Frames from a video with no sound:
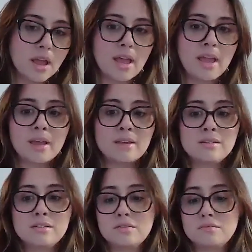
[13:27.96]

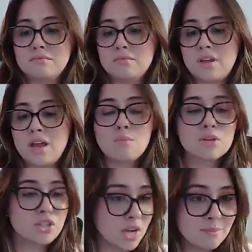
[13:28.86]
and how
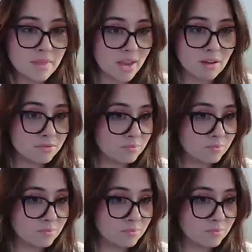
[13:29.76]
much time they have,